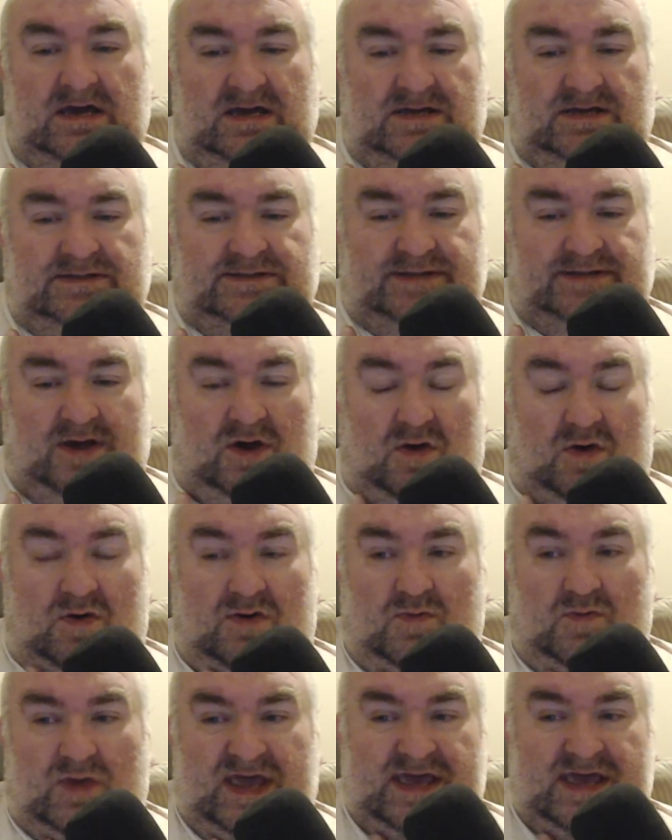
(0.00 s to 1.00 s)
So,
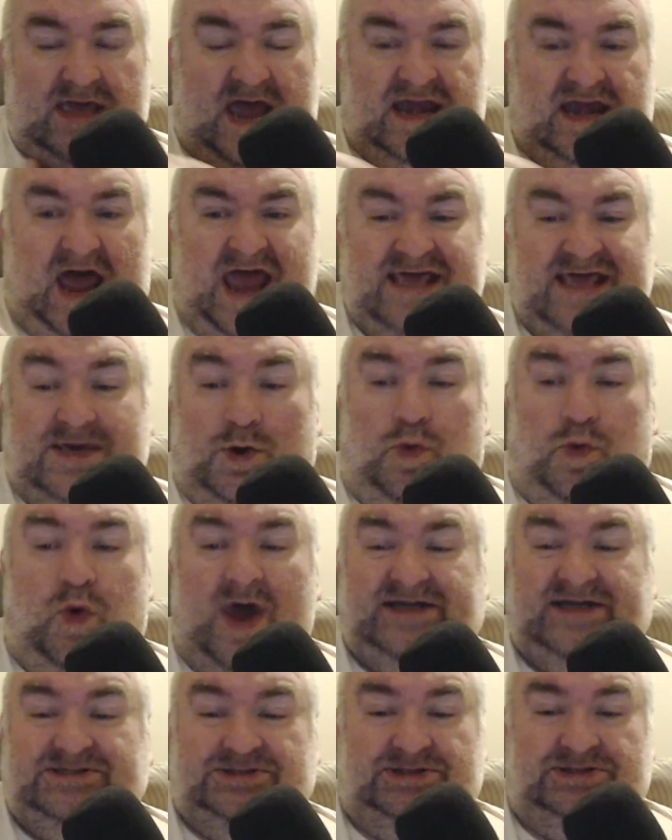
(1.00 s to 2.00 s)
and I
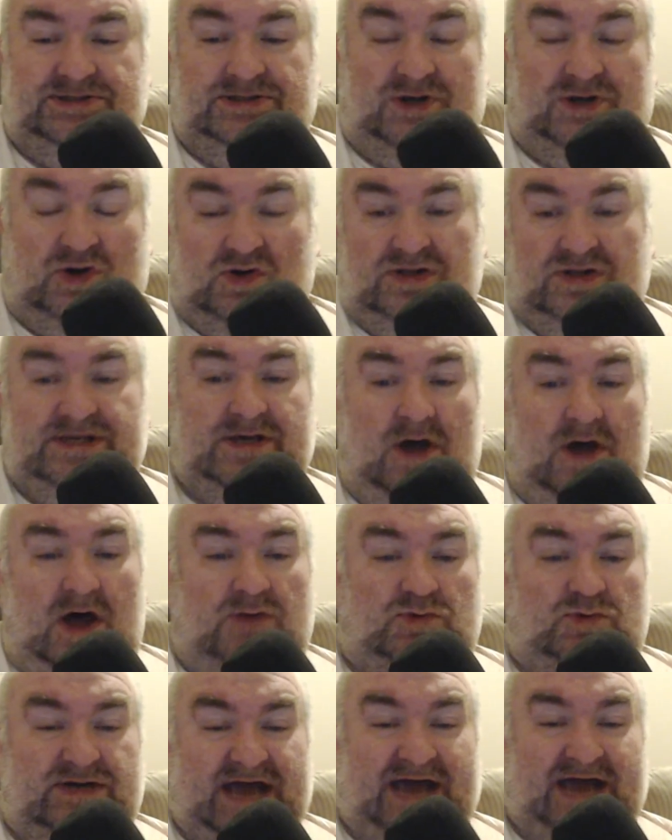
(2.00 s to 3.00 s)
questioned early on
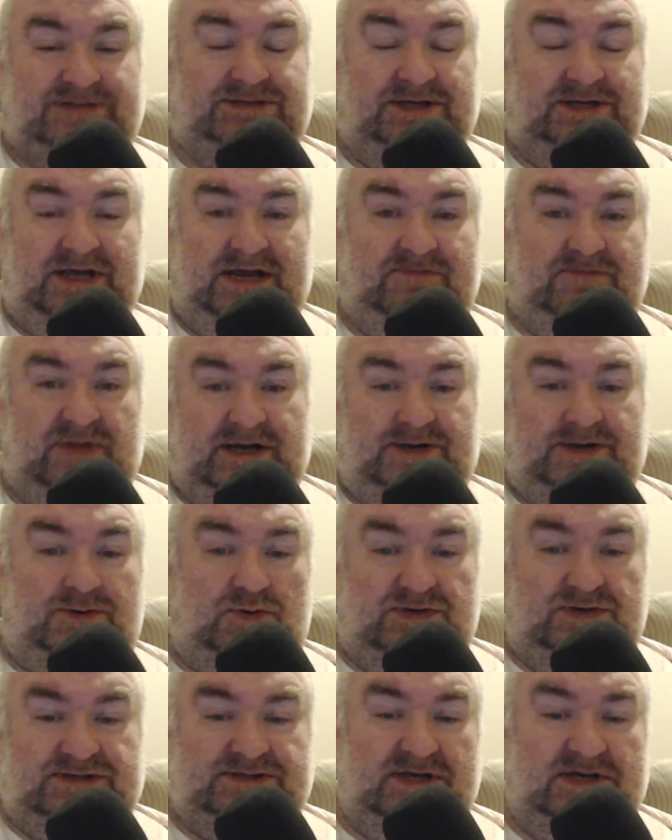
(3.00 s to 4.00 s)
when Action Game Maker
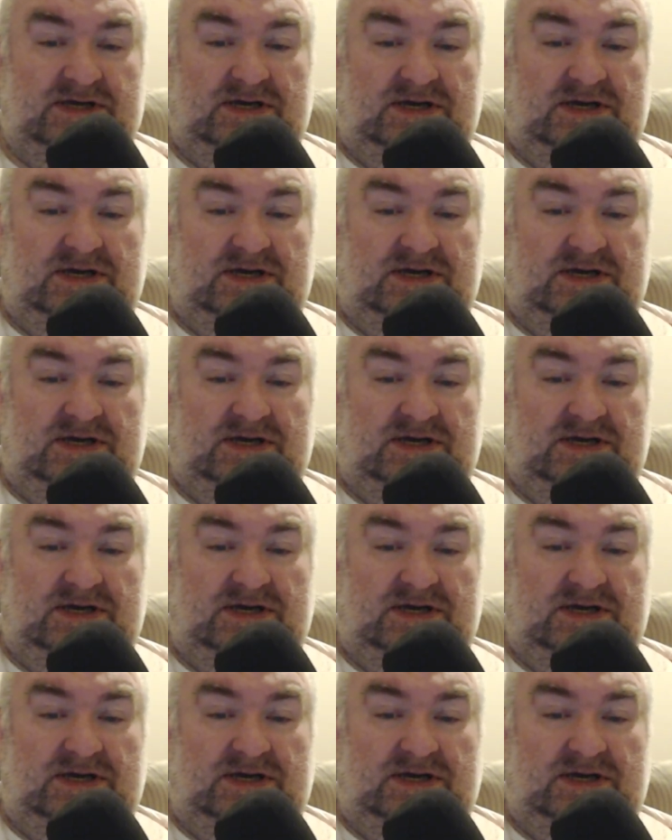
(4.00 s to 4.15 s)
was